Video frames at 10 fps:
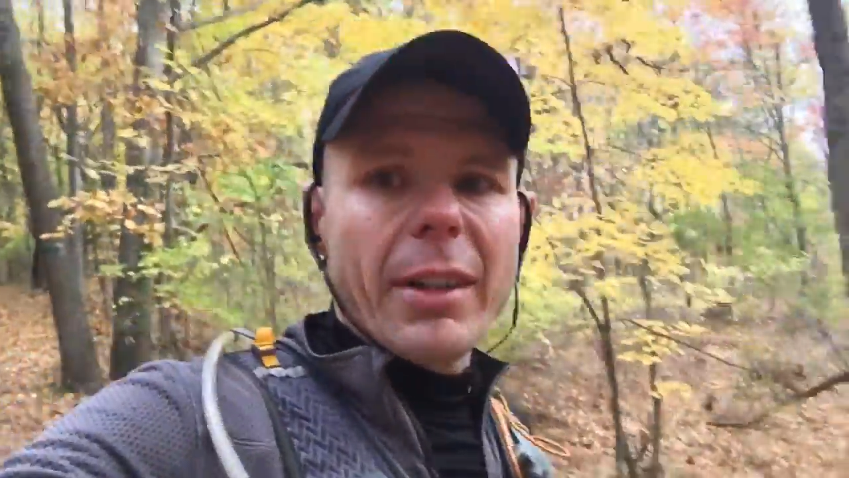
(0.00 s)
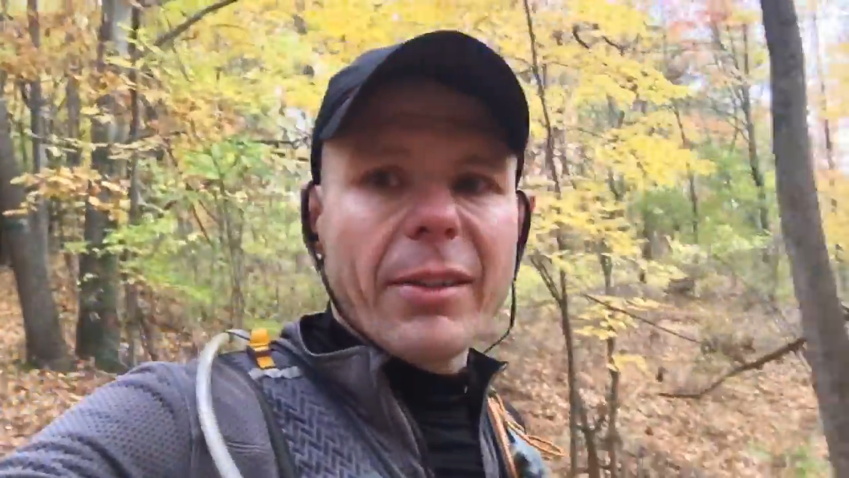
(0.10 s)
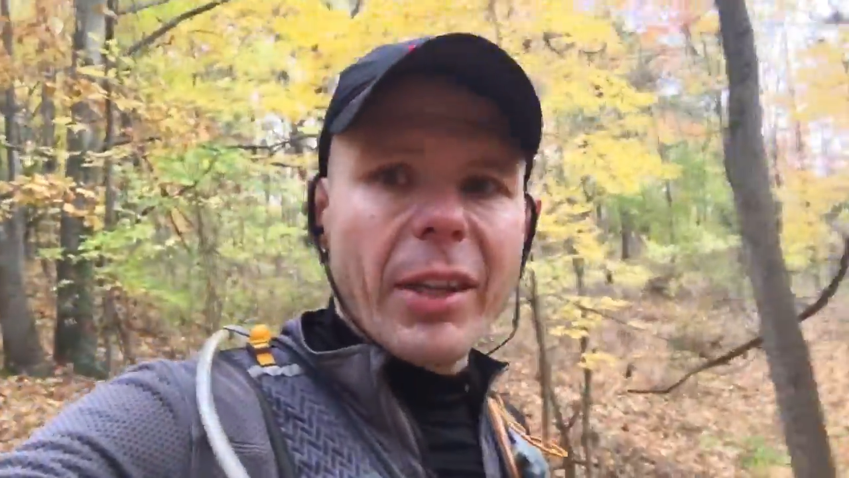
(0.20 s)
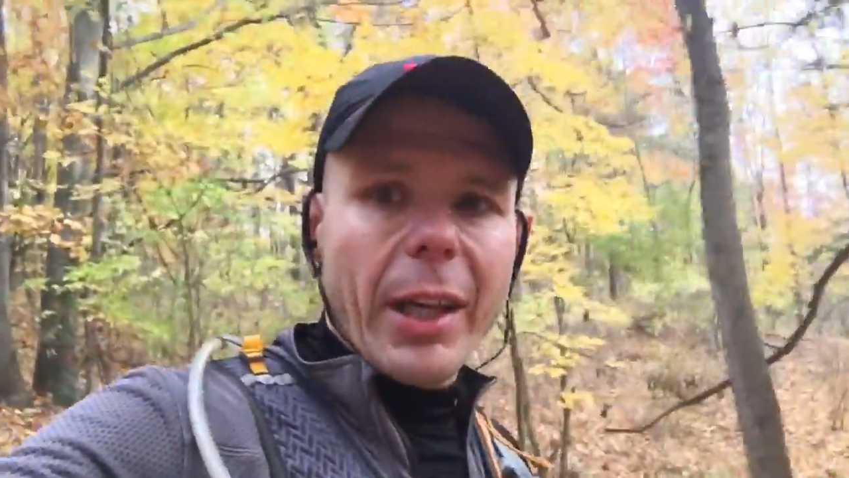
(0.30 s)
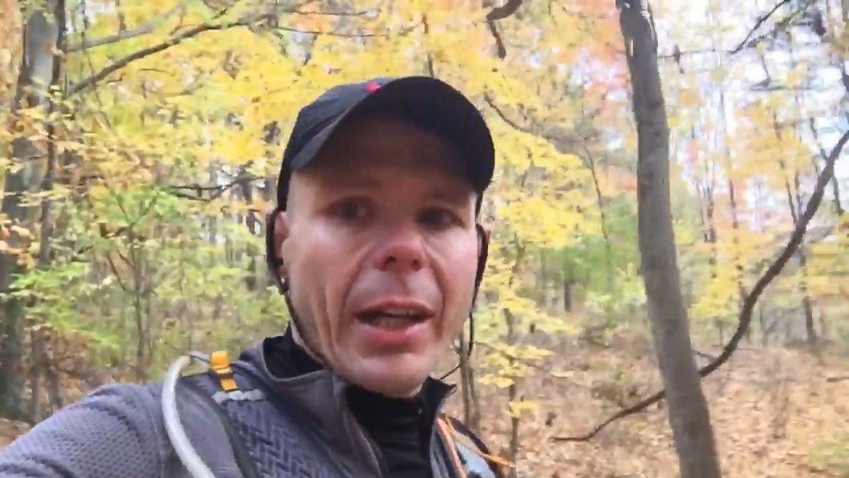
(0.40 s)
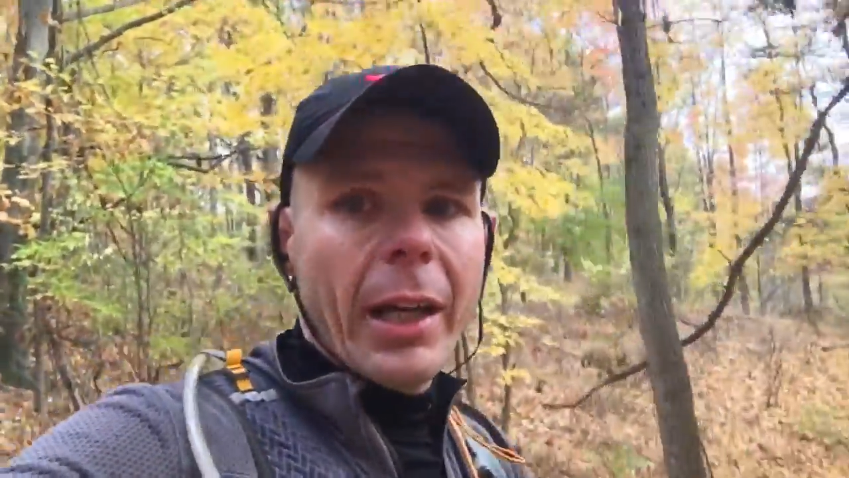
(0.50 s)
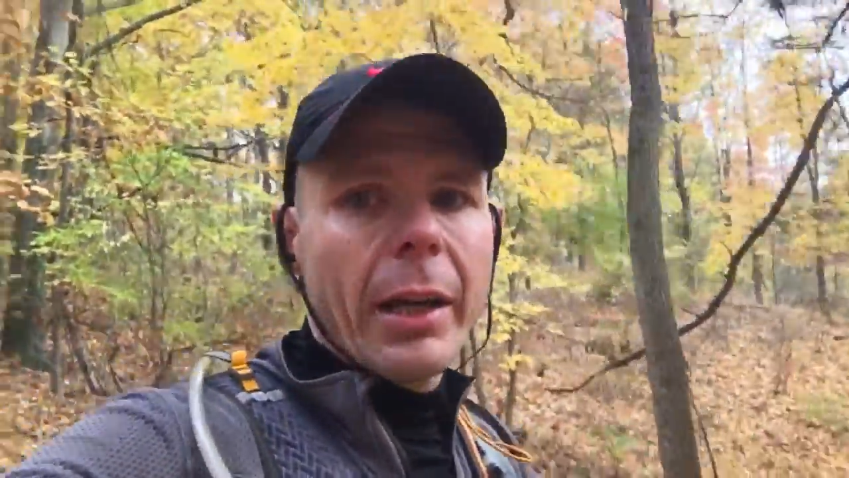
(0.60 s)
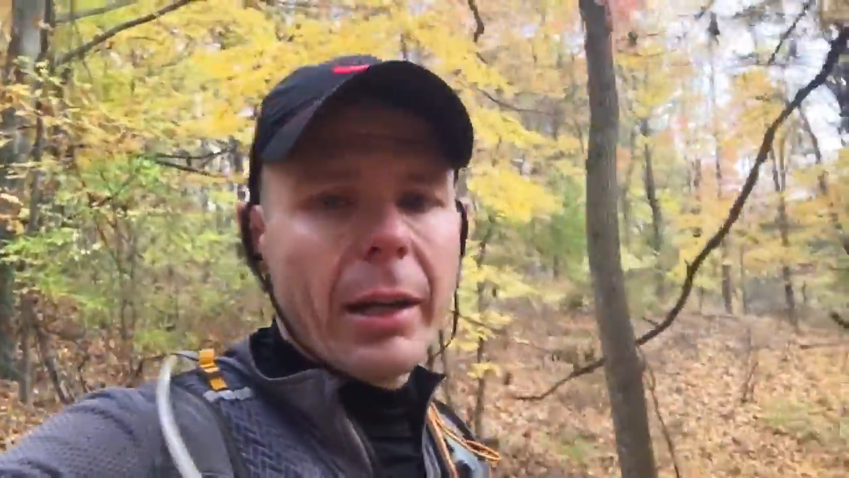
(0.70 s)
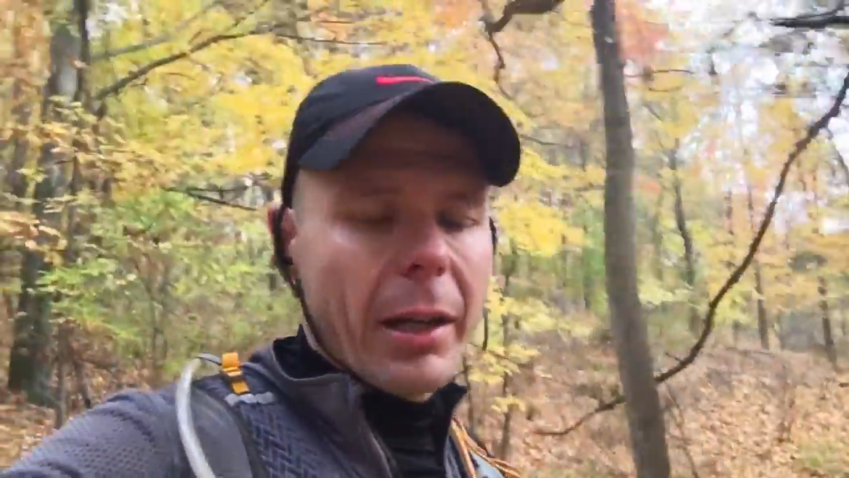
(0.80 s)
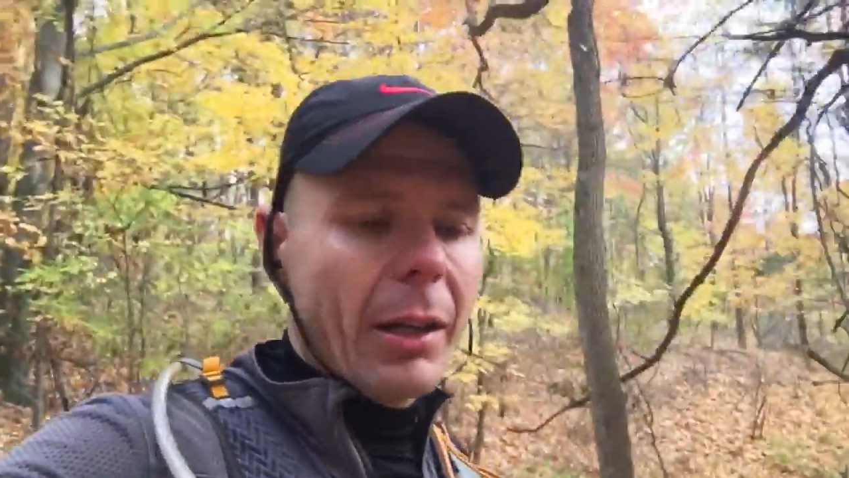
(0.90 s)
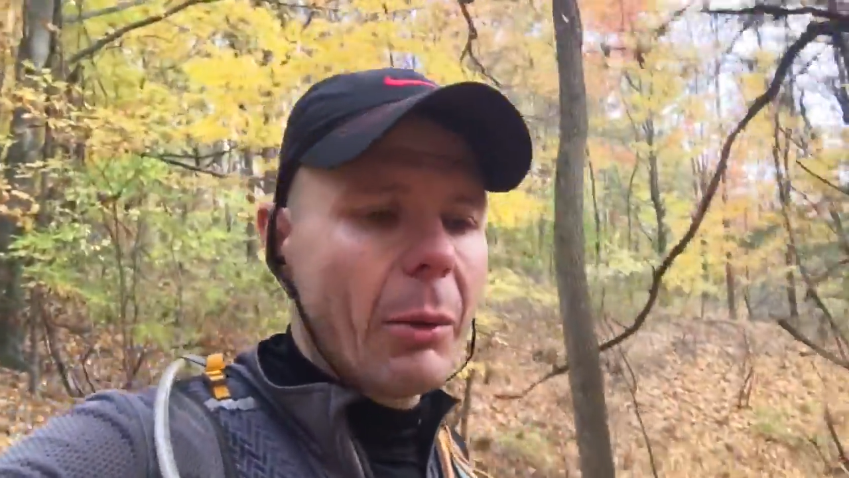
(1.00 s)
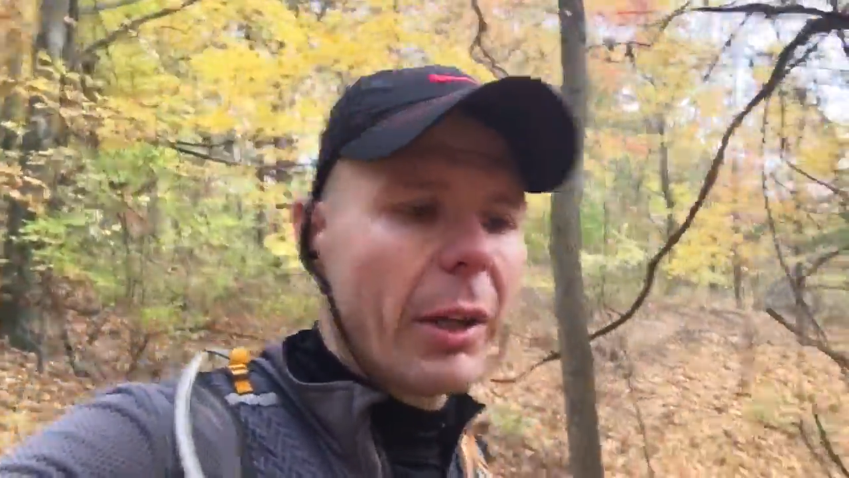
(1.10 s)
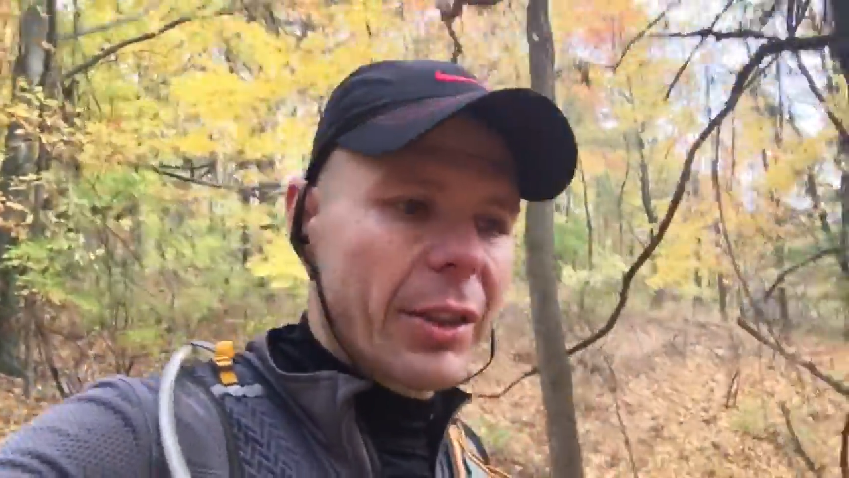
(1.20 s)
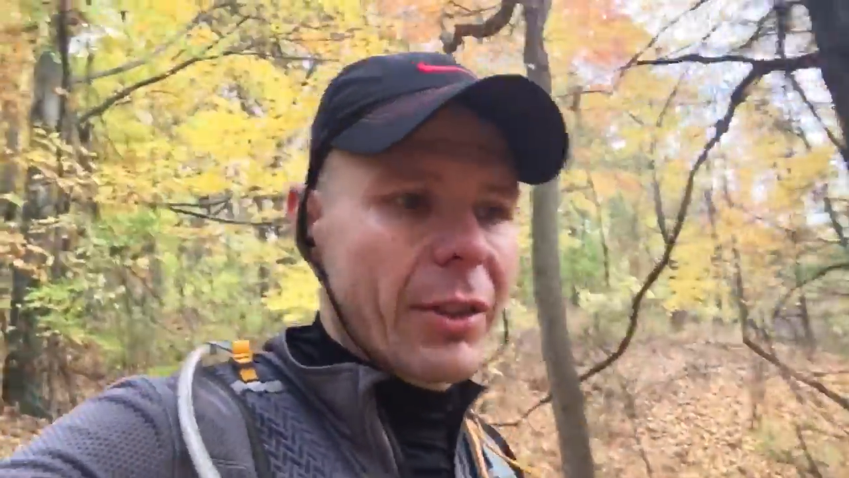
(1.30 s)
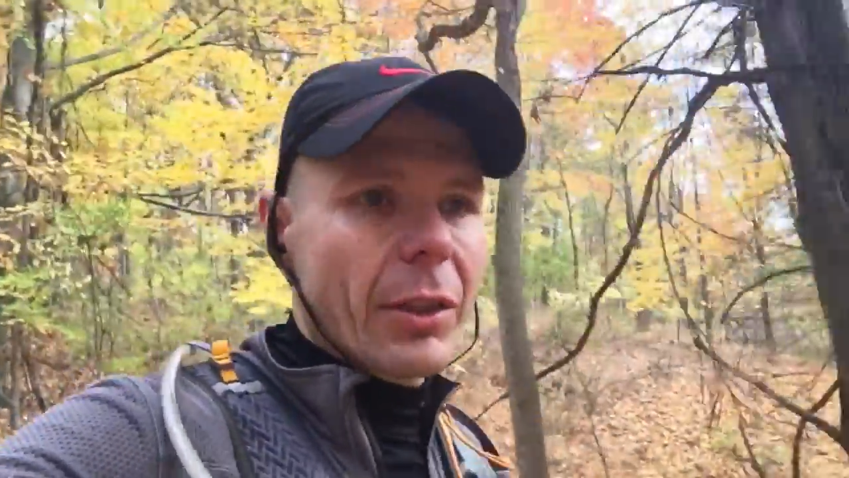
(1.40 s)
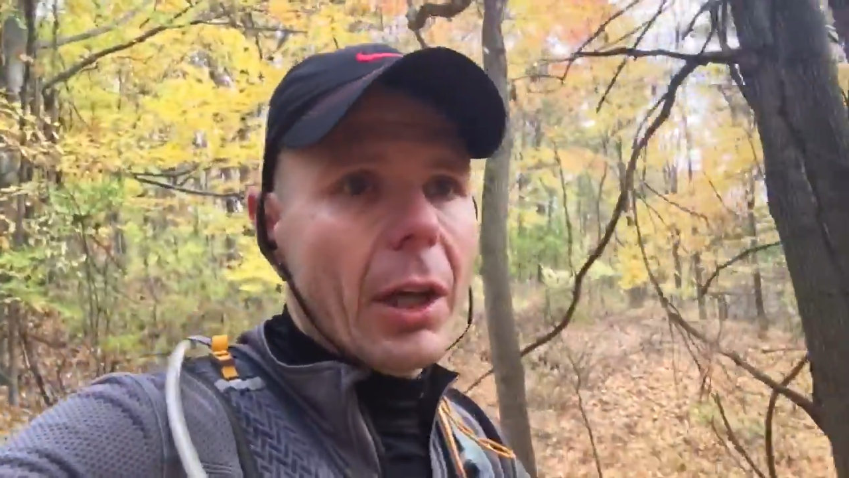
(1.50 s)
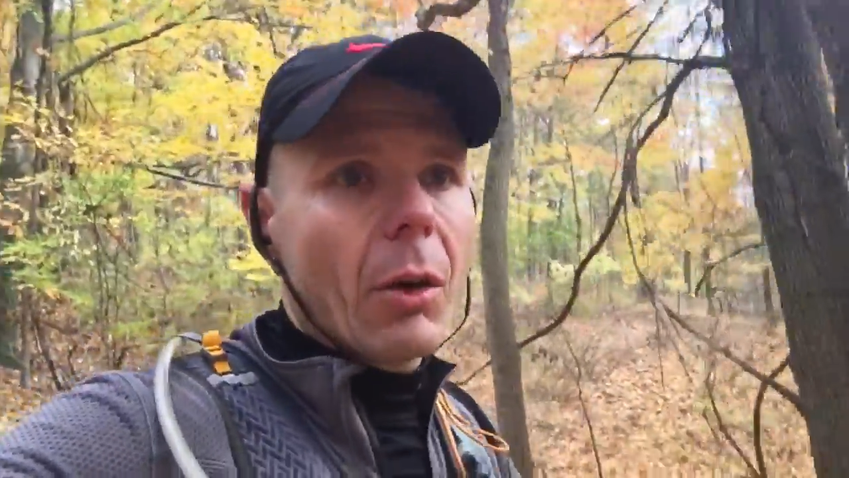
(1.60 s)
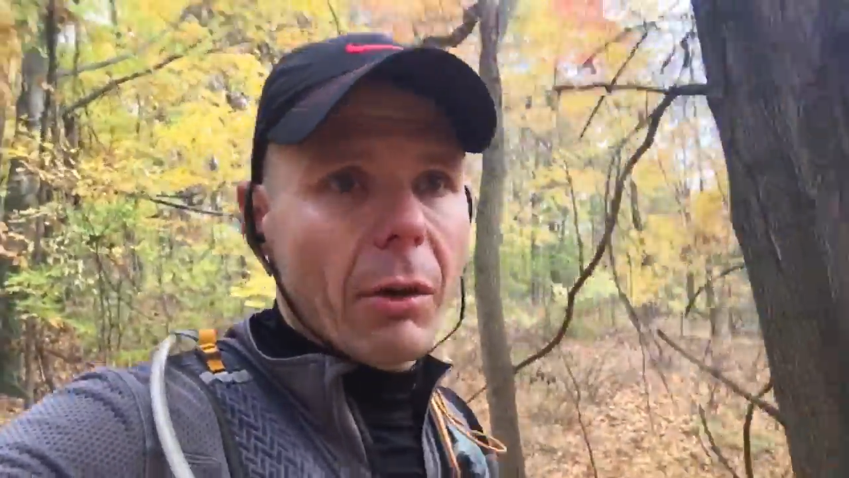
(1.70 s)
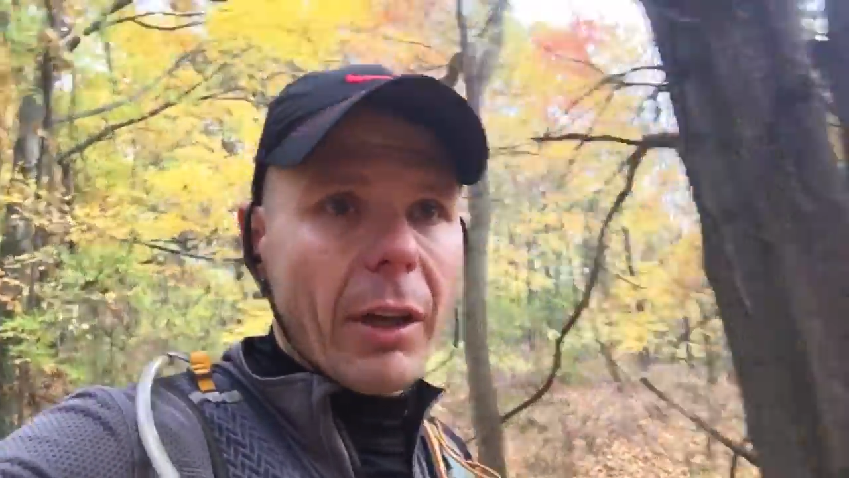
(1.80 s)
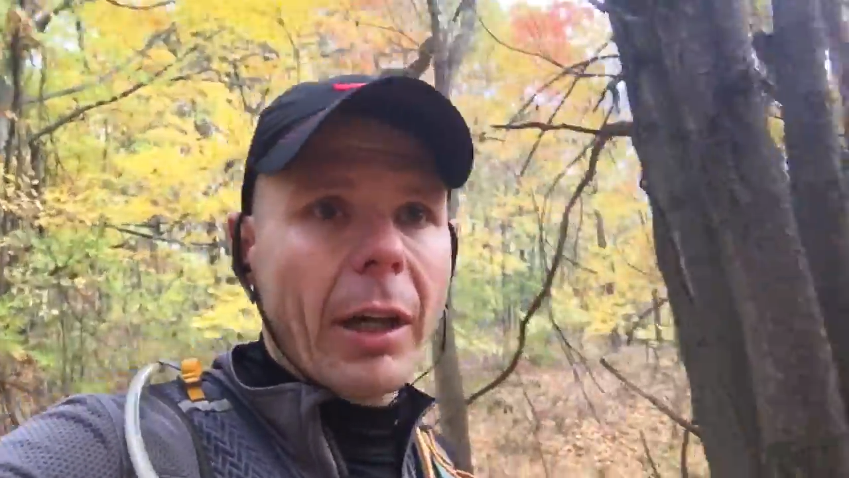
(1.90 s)
to see you when this is all
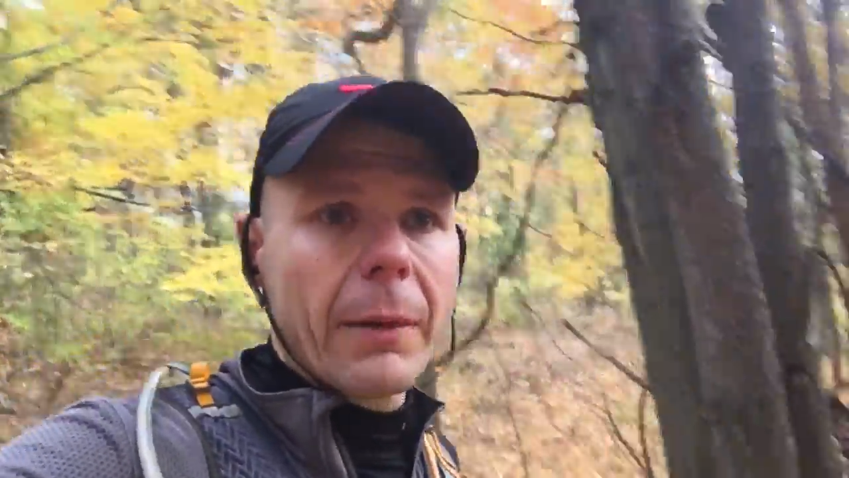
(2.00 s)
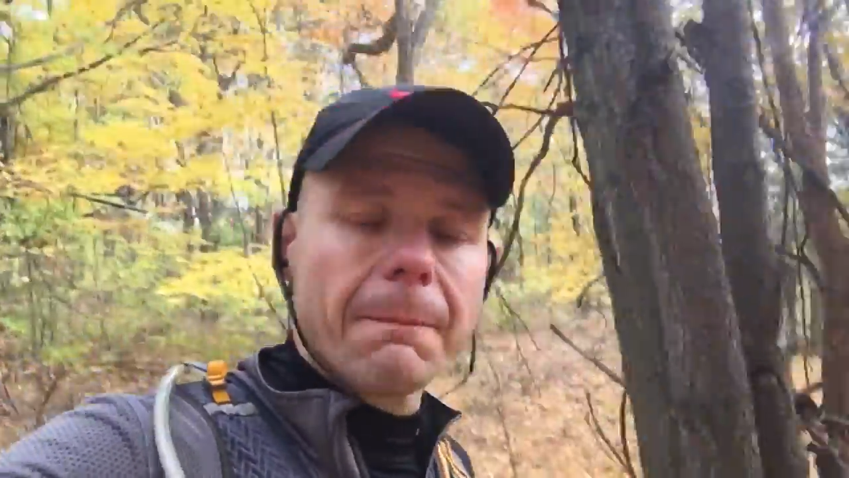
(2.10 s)
over.